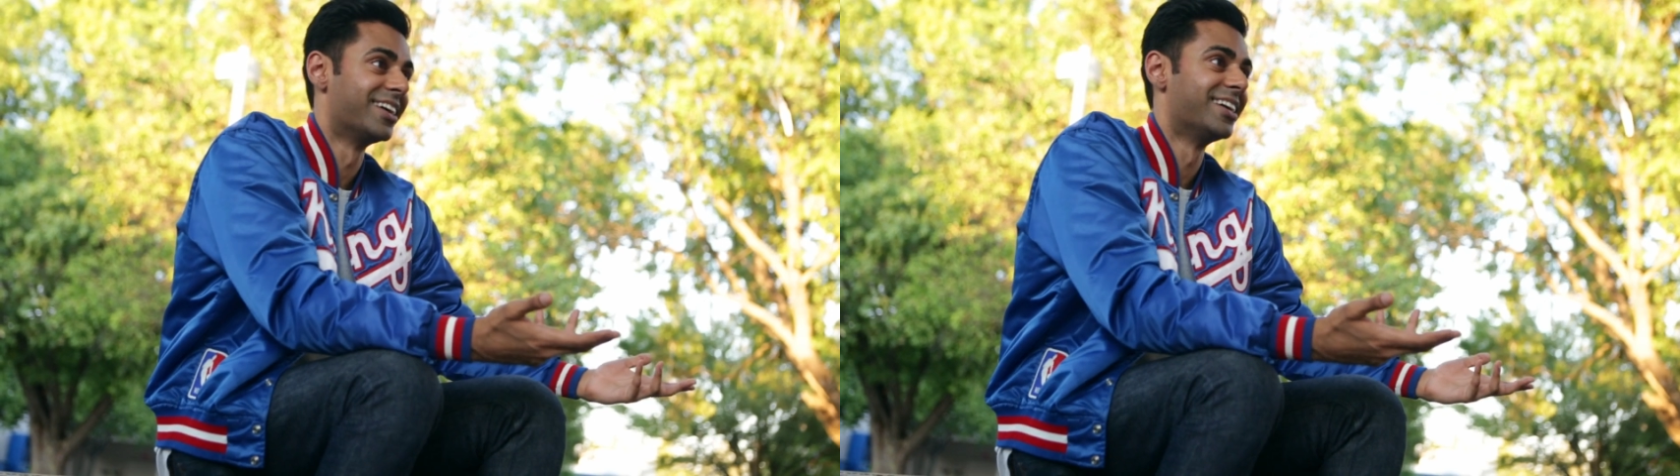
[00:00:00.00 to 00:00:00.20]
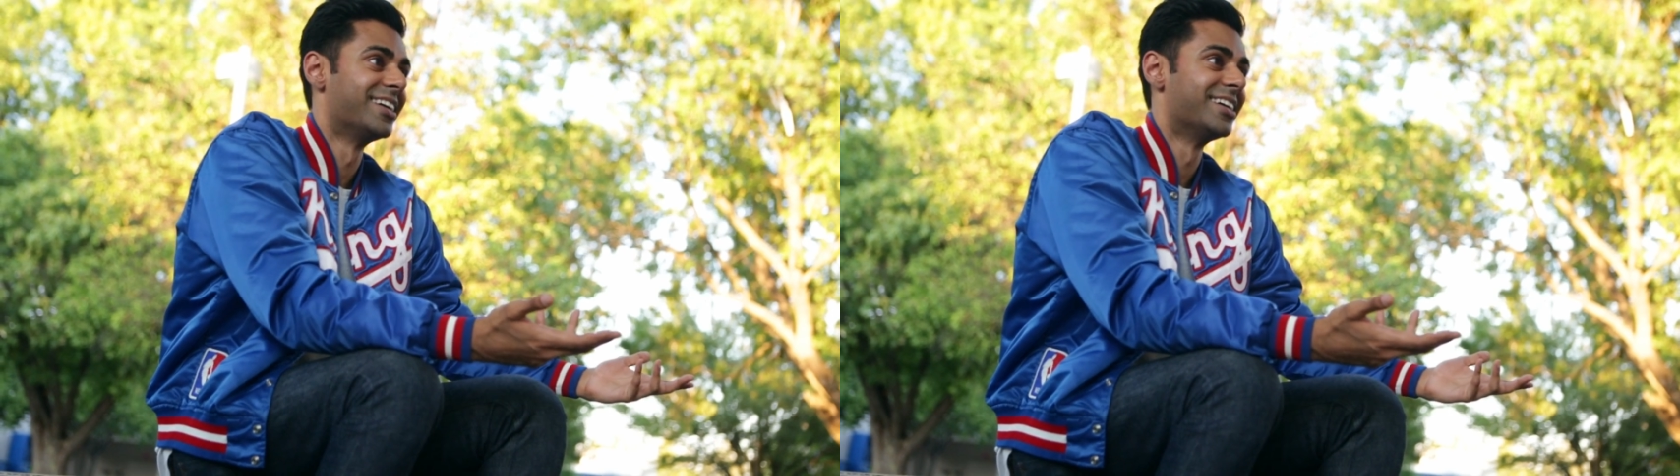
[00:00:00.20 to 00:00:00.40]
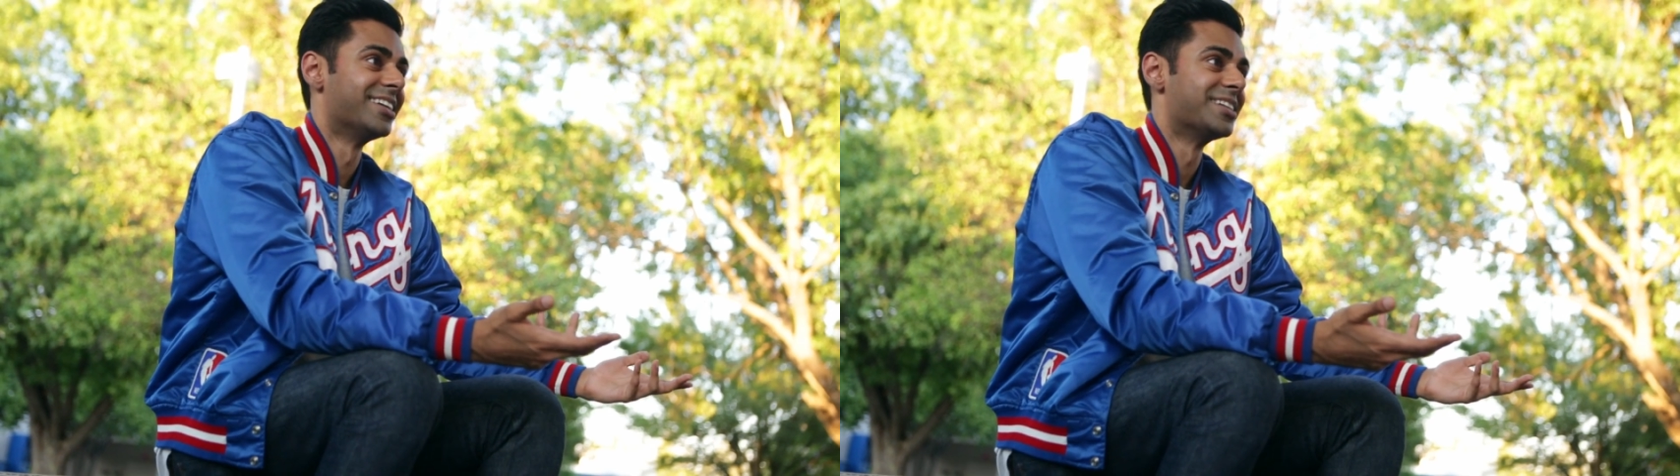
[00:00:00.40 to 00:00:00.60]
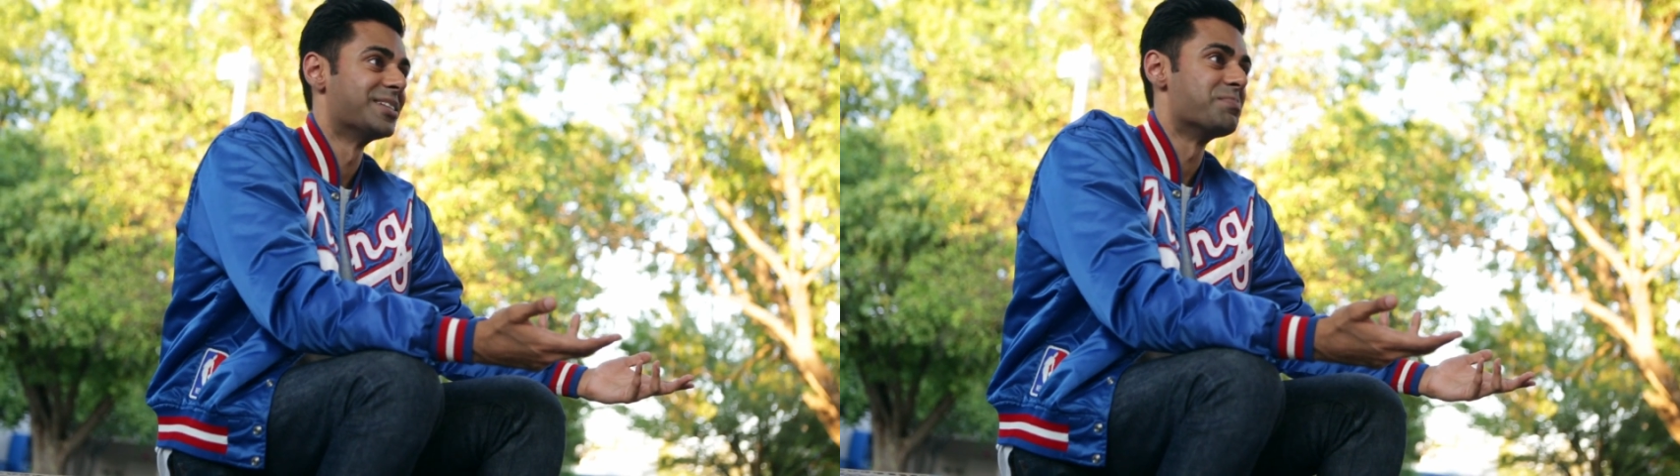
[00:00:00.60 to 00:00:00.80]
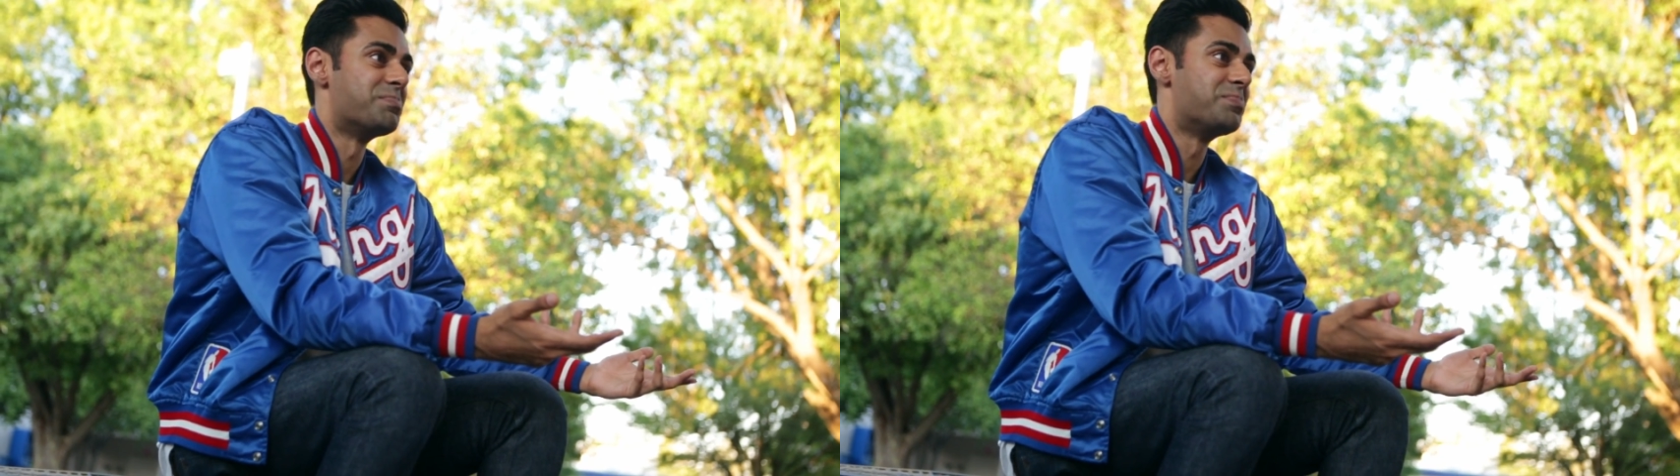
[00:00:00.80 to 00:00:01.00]

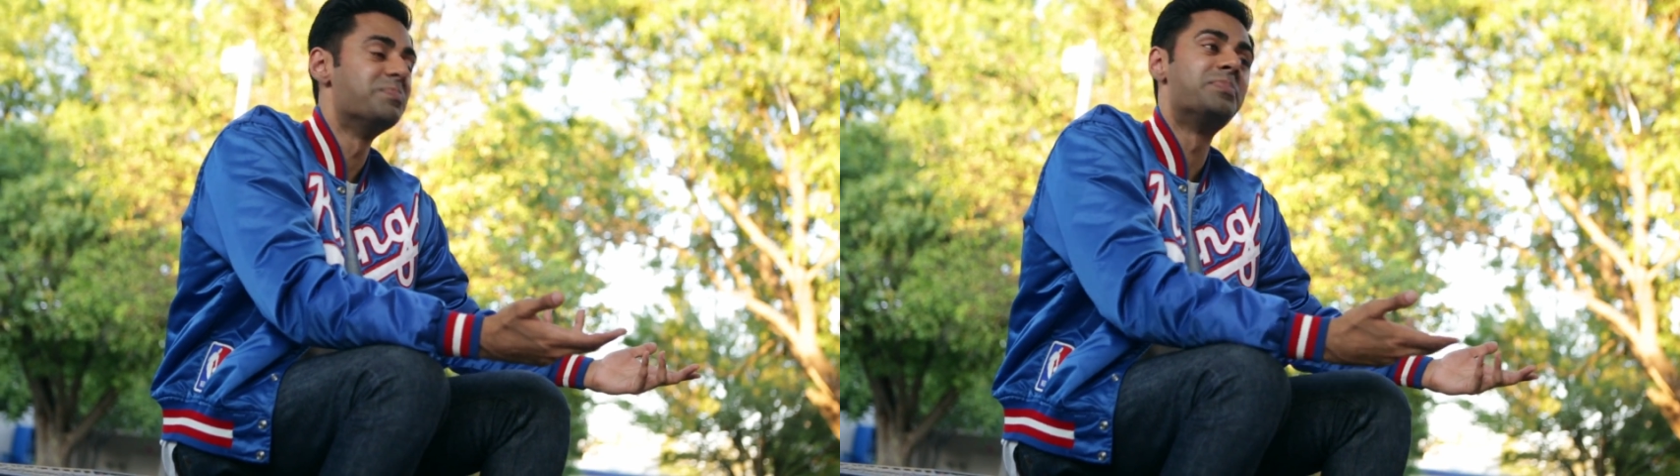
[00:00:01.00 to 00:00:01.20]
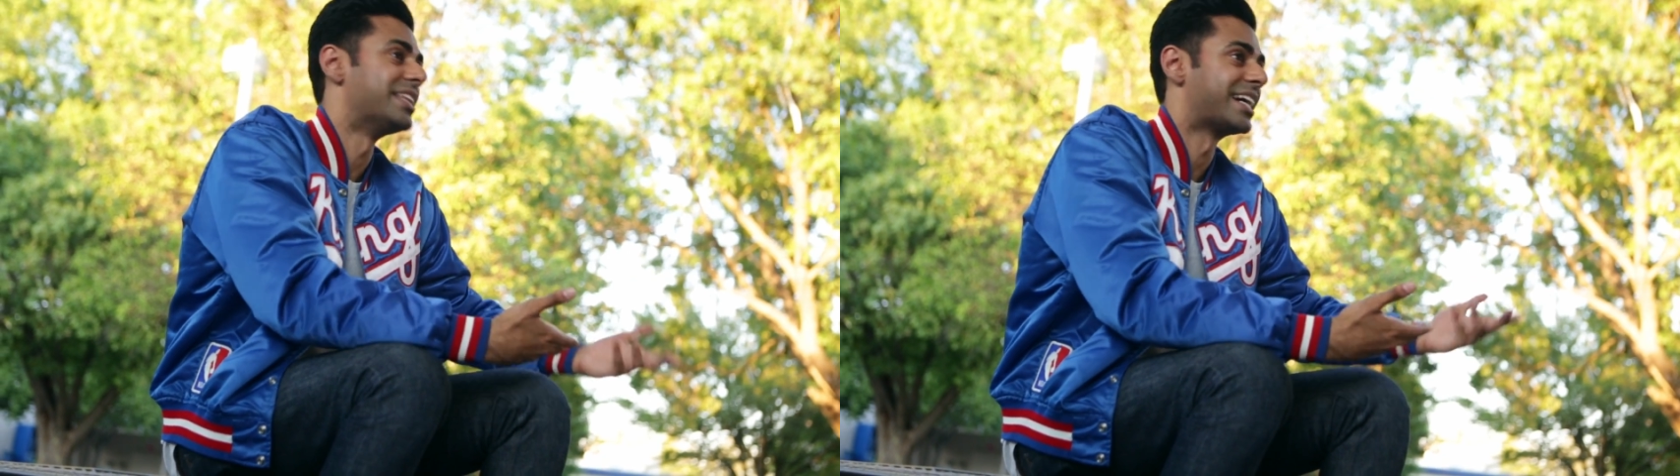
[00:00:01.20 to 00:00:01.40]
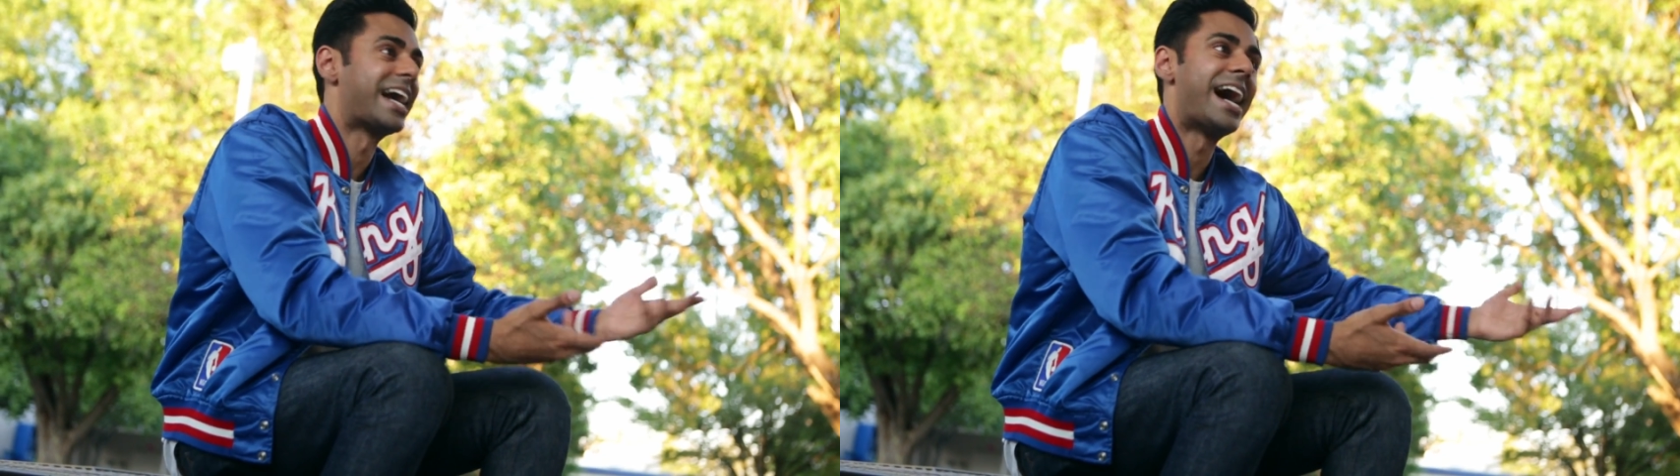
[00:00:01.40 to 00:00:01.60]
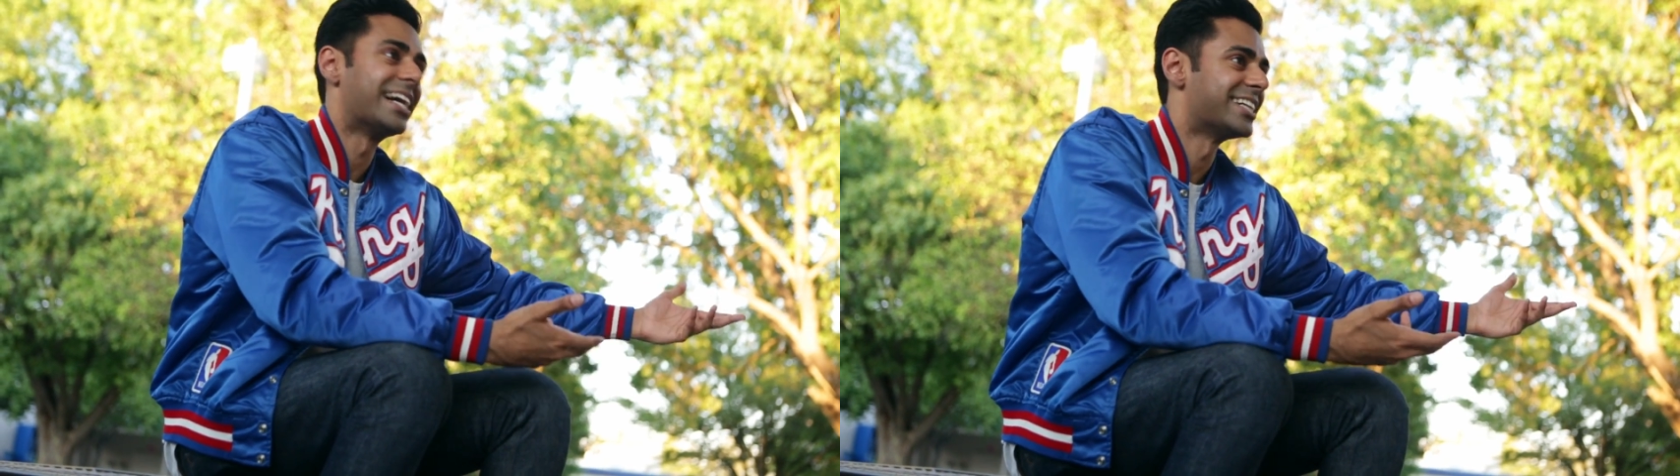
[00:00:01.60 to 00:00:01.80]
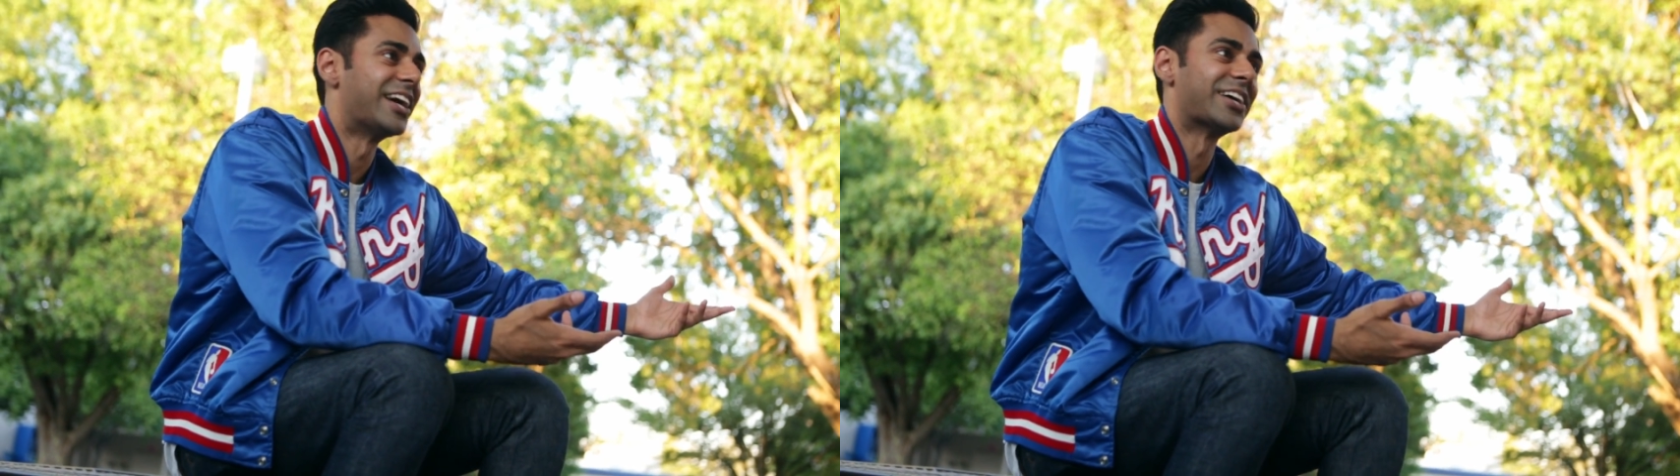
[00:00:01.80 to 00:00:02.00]
been the
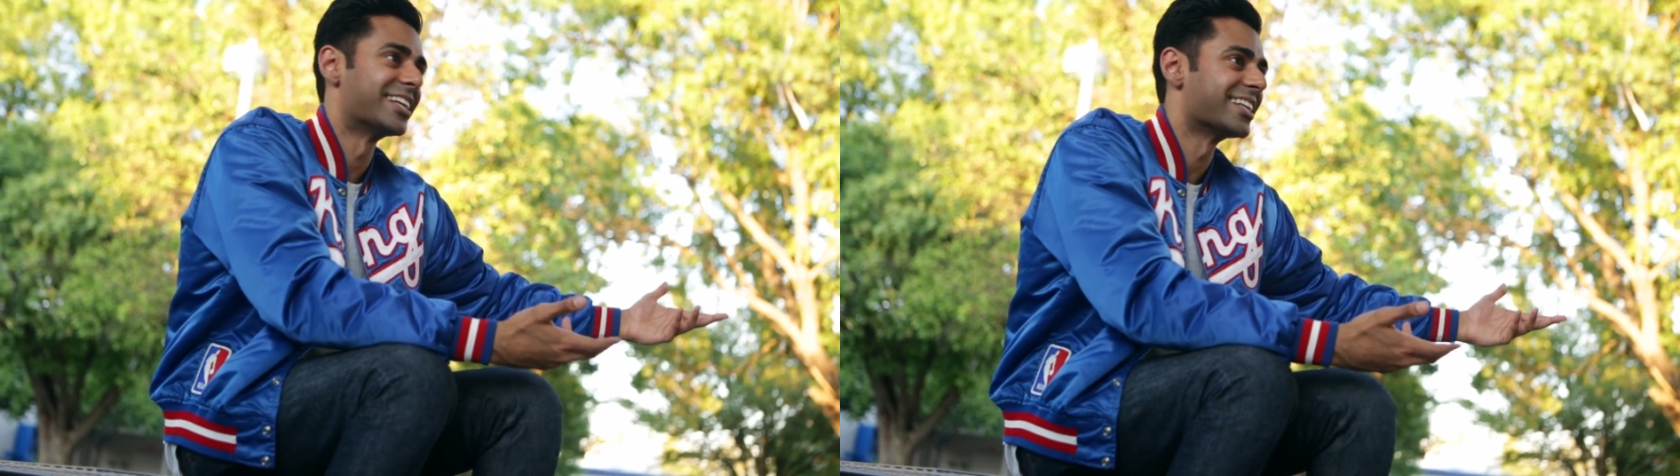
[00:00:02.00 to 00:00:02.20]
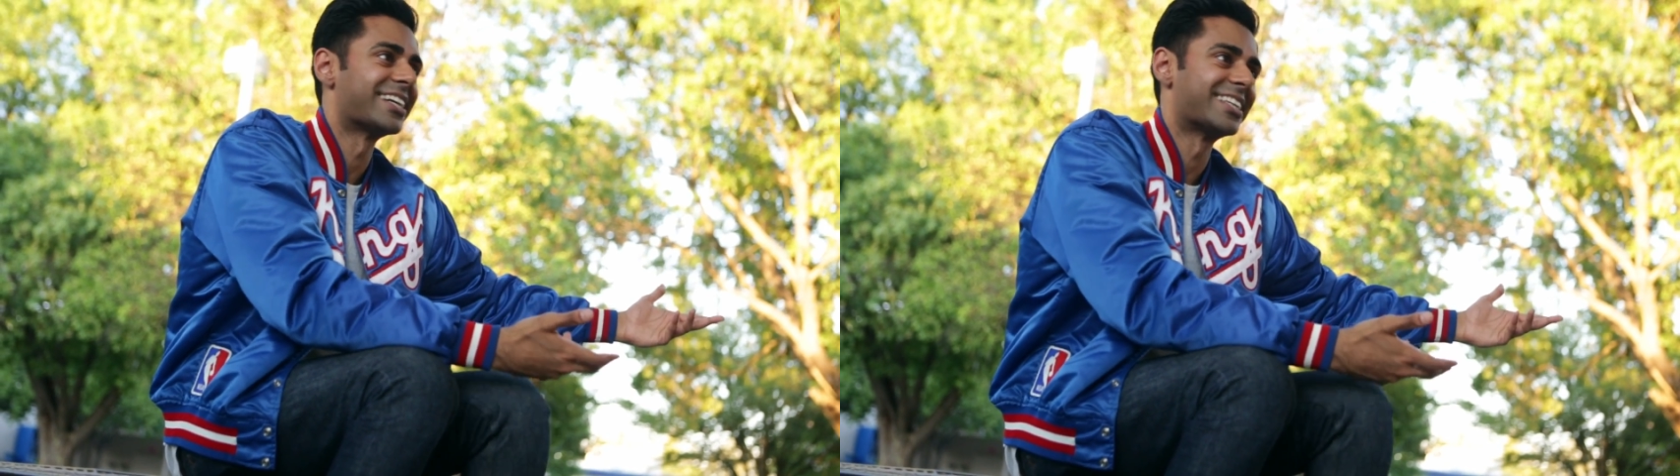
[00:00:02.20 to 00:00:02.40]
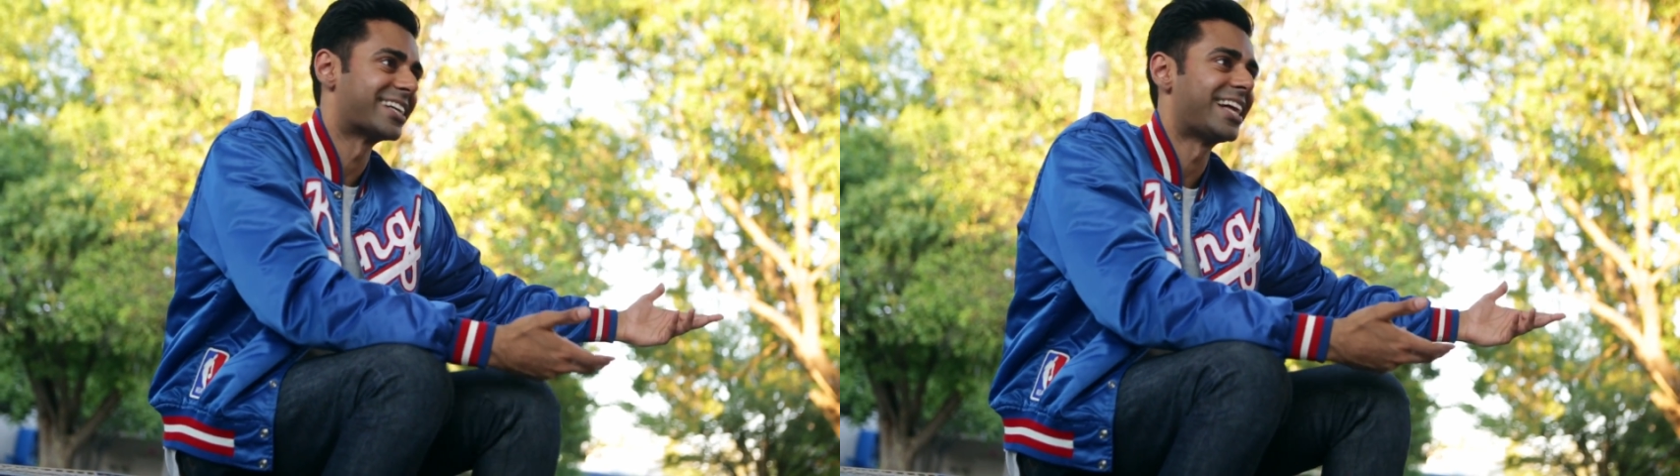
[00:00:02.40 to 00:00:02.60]
guy talking to like the